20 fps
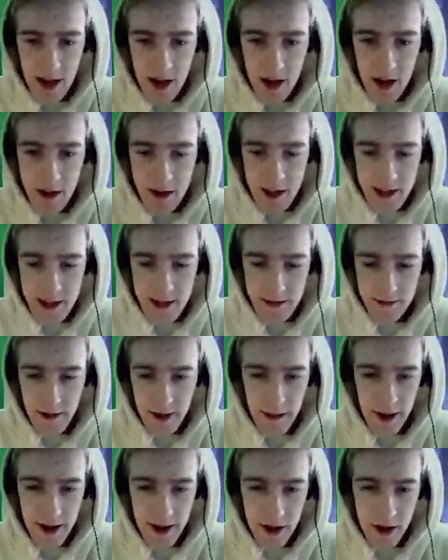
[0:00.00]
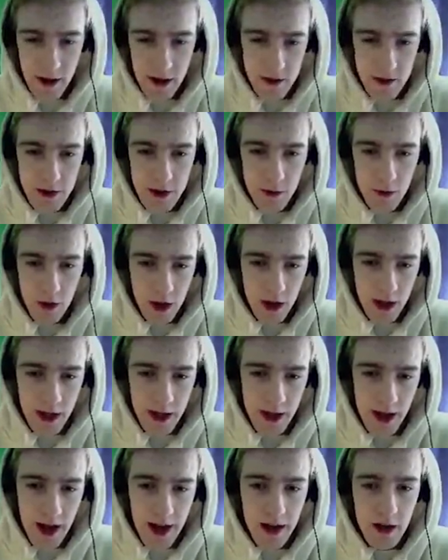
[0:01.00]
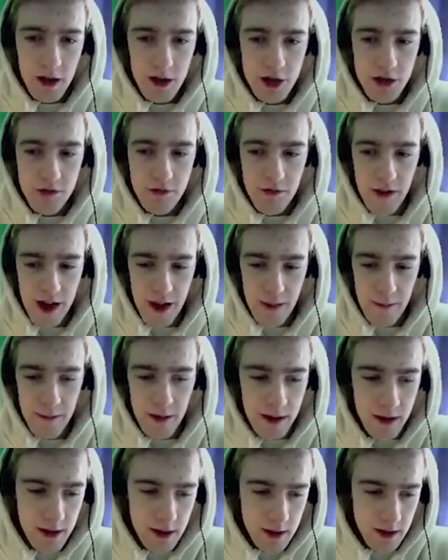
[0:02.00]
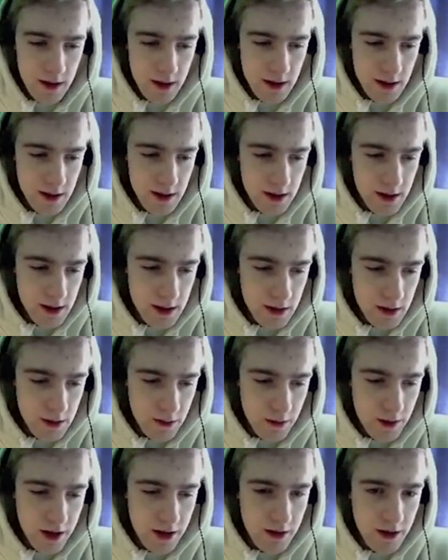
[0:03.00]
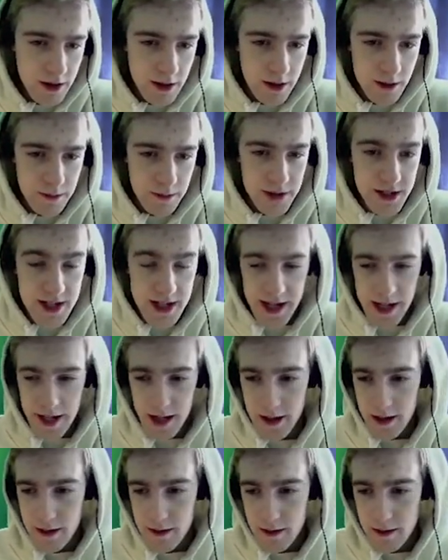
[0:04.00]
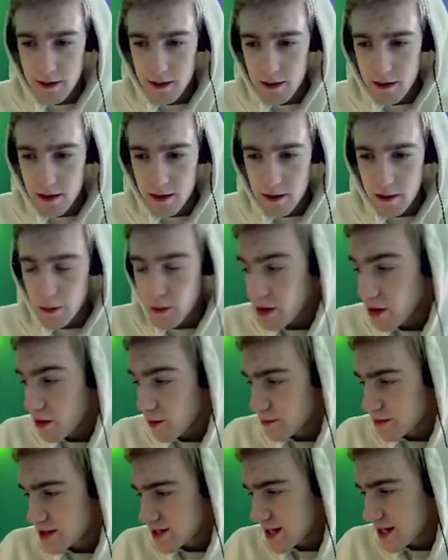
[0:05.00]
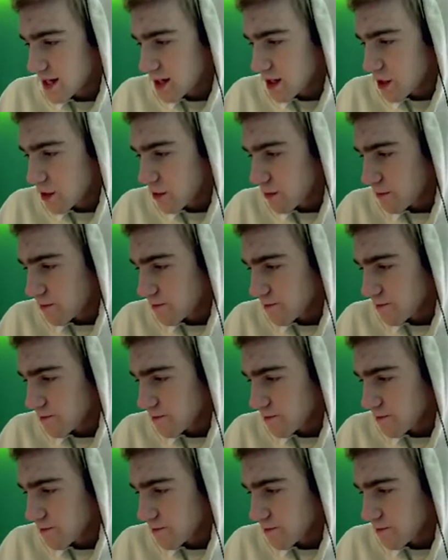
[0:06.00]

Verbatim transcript: oh no, fam, I got you, don't worry. I got you, fam. We're gonna protect. We're gonna protect you.